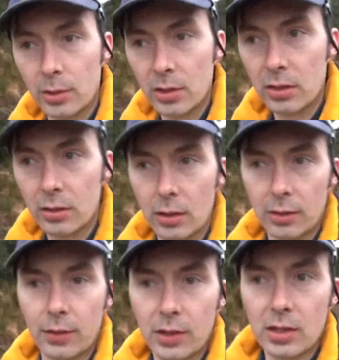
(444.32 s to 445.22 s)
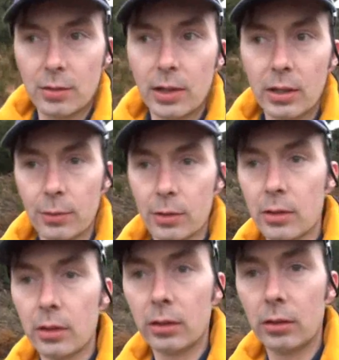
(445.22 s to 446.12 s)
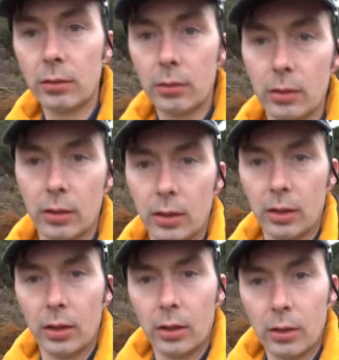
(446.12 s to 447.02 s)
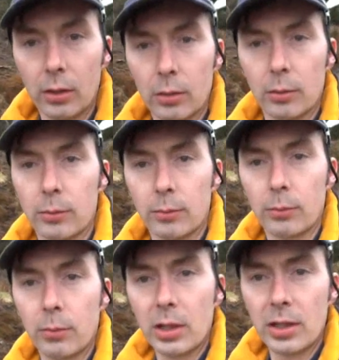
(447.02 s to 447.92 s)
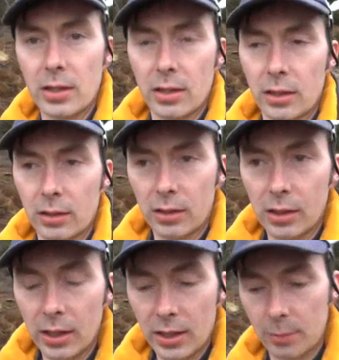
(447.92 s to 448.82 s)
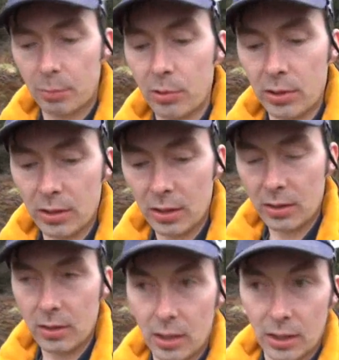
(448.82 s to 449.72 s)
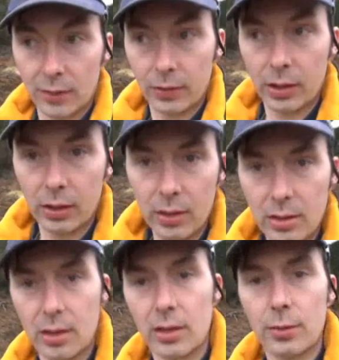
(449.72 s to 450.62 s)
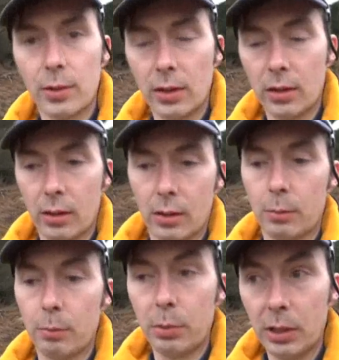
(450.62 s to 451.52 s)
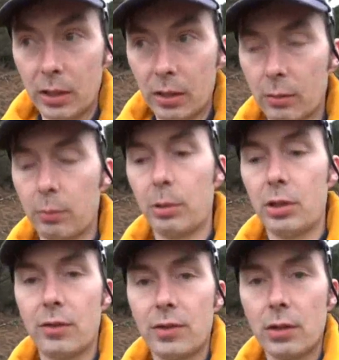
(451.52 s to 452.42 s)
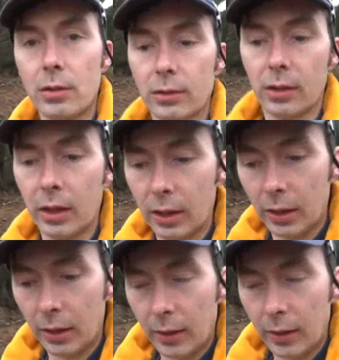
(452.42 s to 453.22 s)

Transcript: So, my advice to anyone who might think that he has a point is to take everything he says with a big pinch of salt.